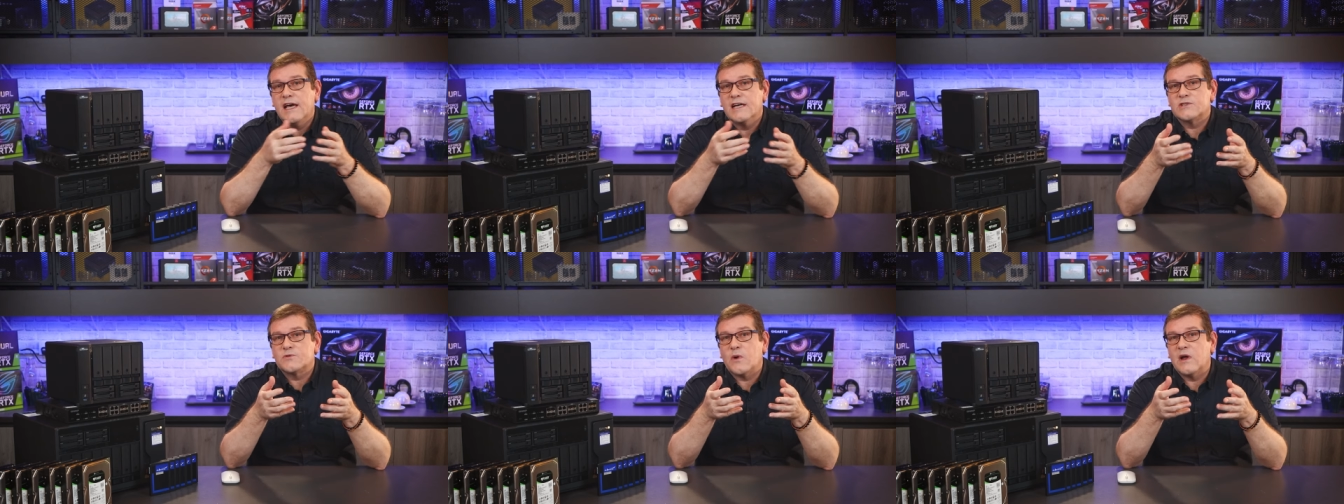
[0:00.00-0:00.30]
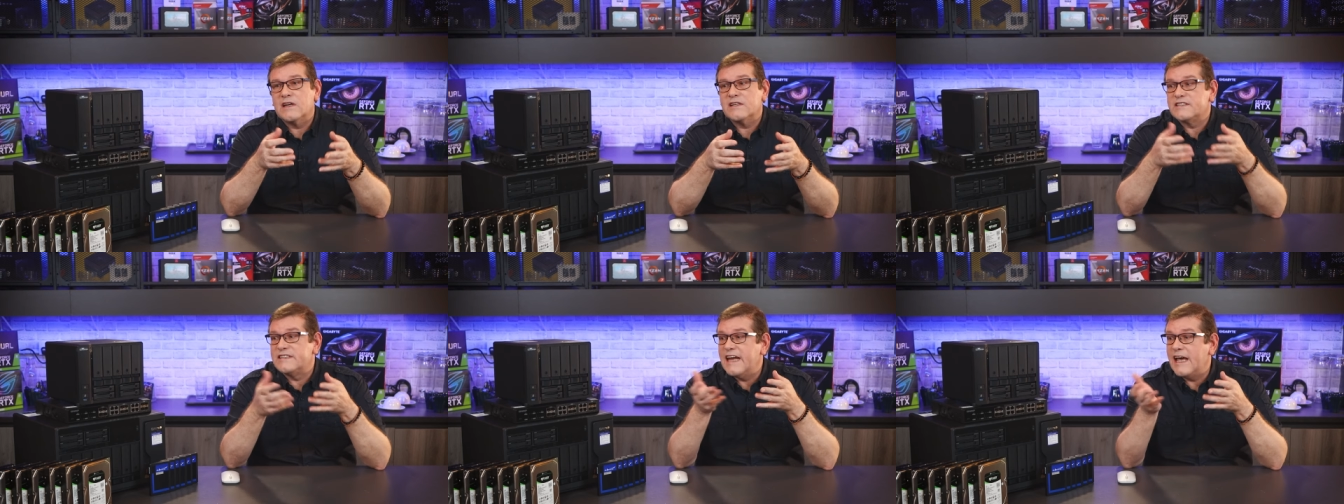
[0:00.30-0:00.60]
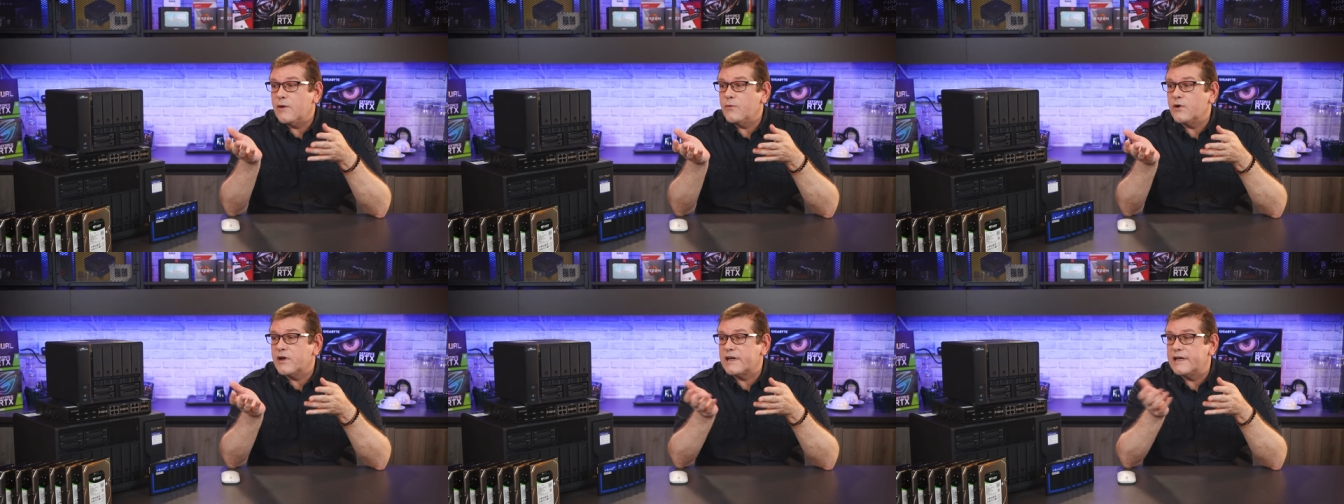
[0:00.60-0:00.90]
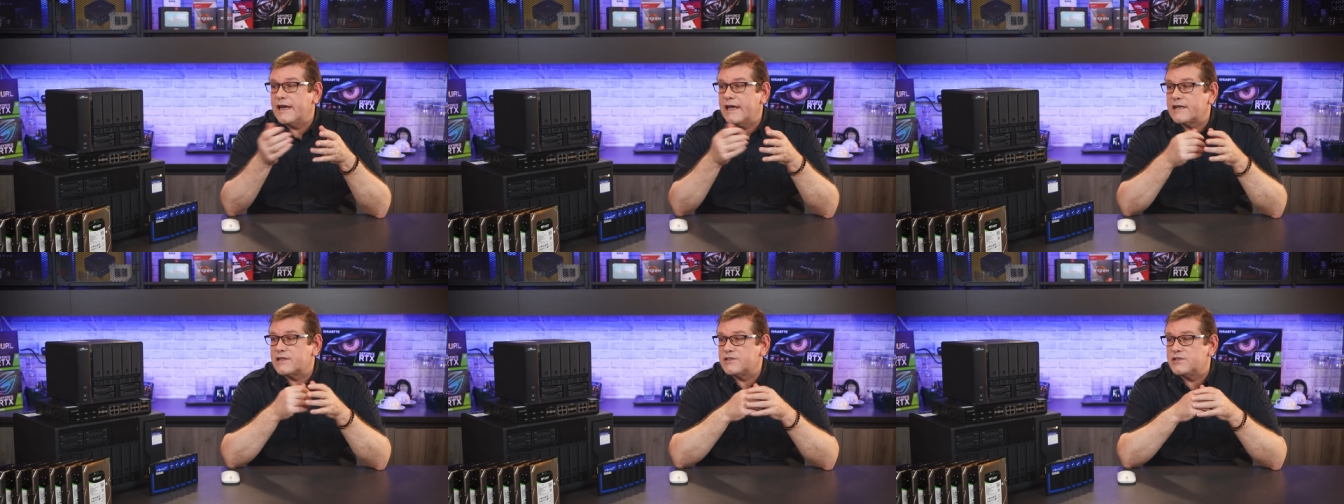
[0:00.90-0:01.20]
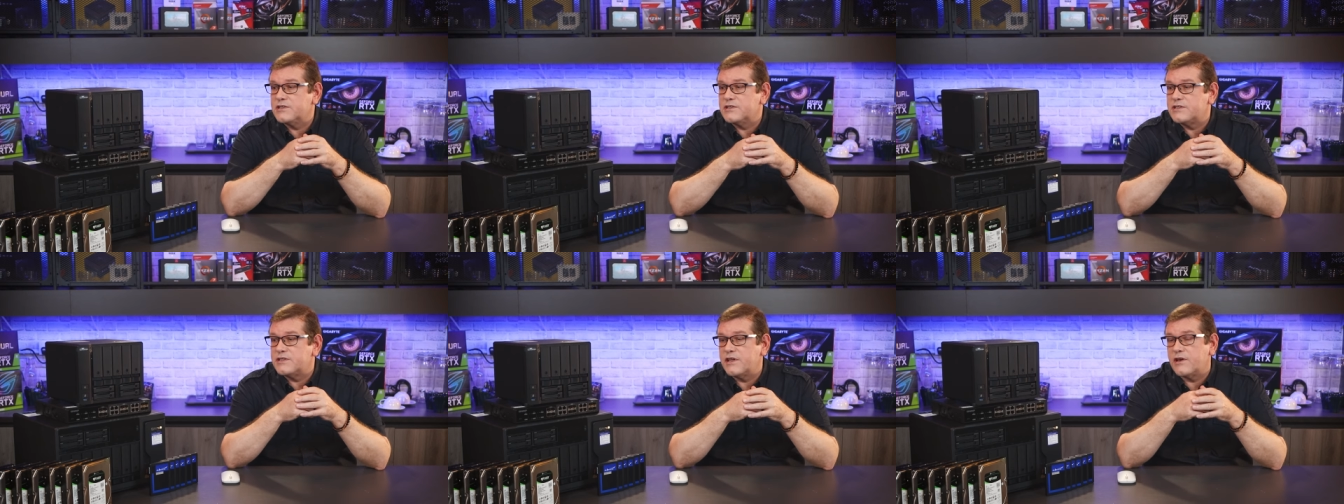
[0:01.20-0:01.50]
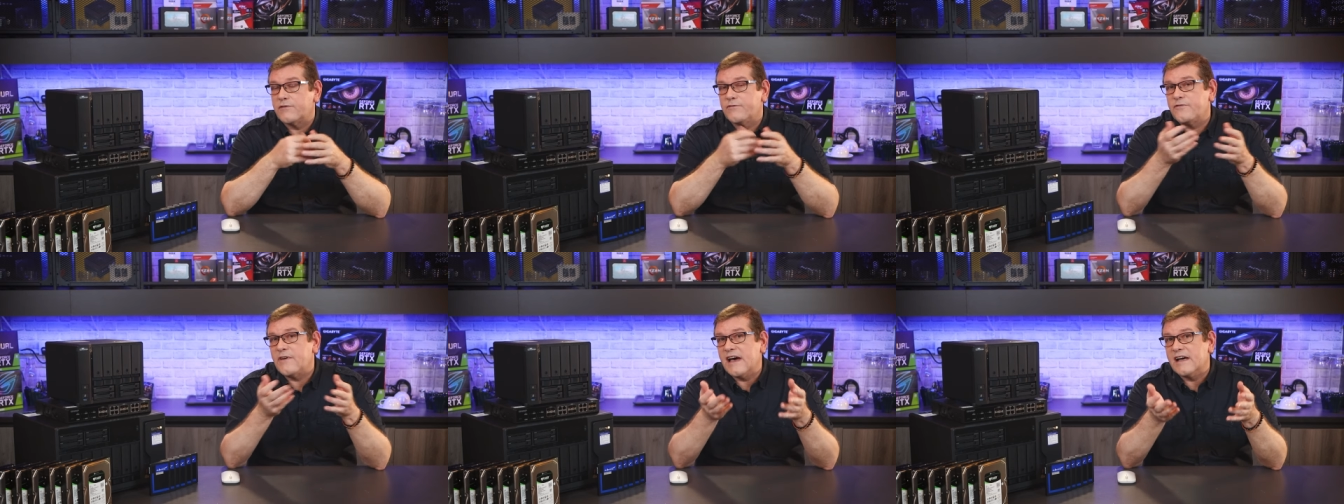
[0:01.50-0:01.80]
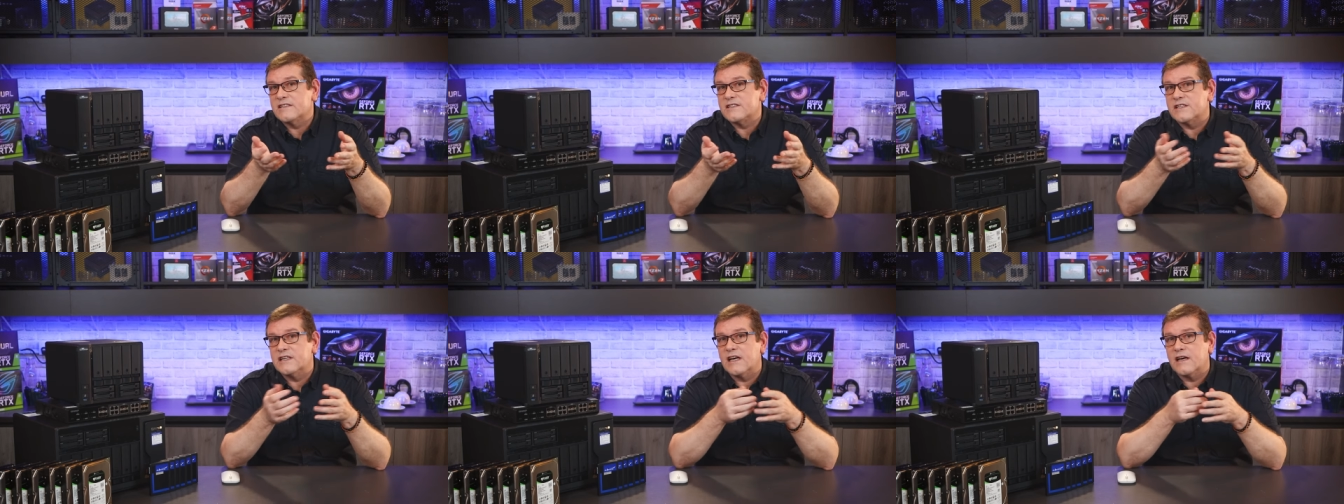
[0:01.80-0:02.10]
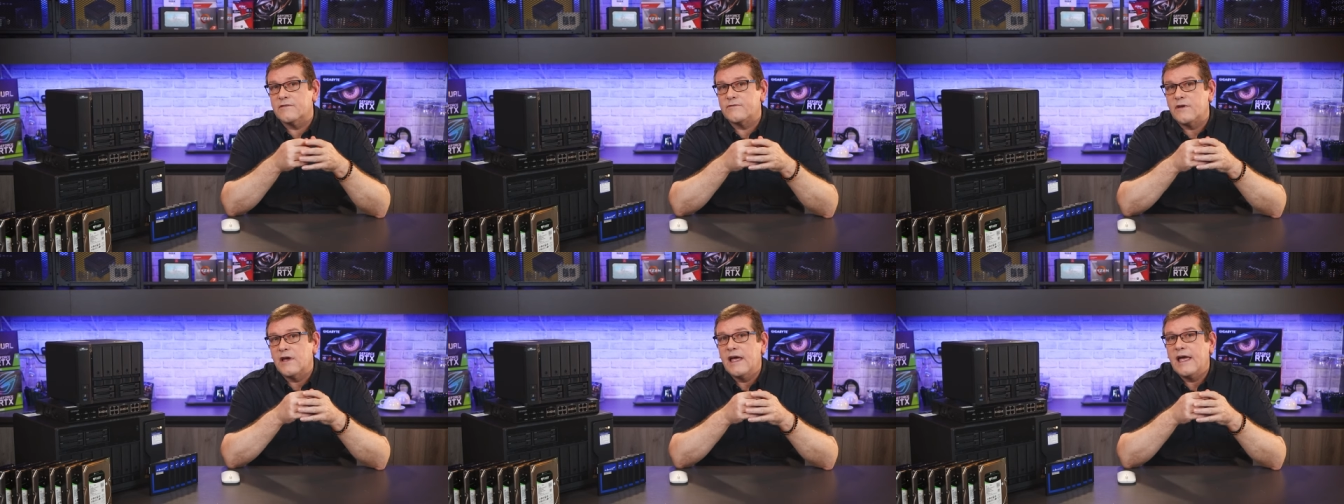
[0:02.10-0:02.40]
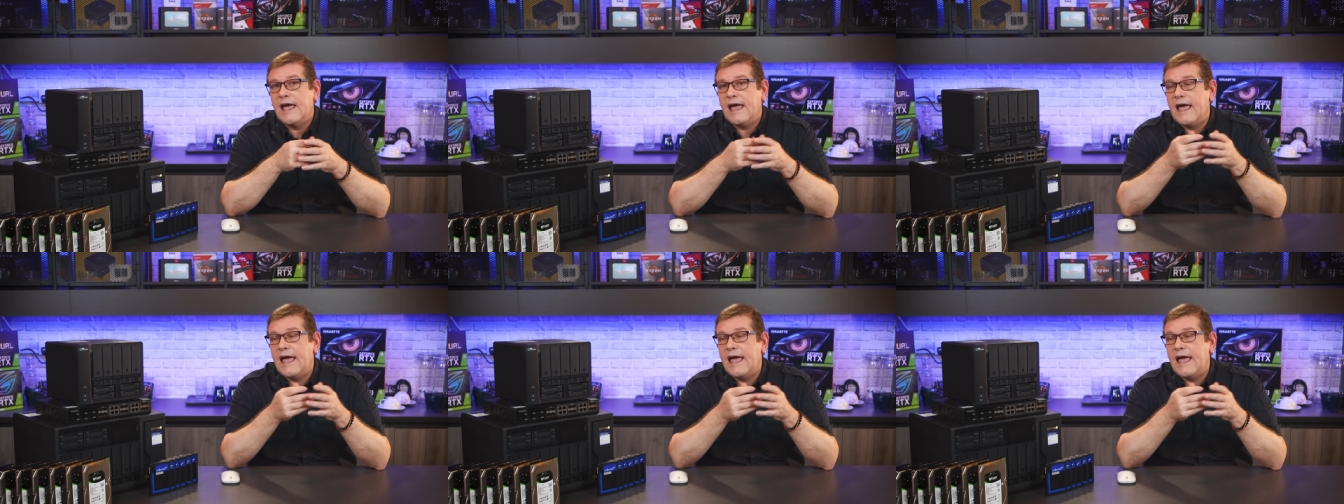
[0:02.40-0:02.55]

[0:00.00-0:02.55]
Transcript: as well as network connections that are fast enough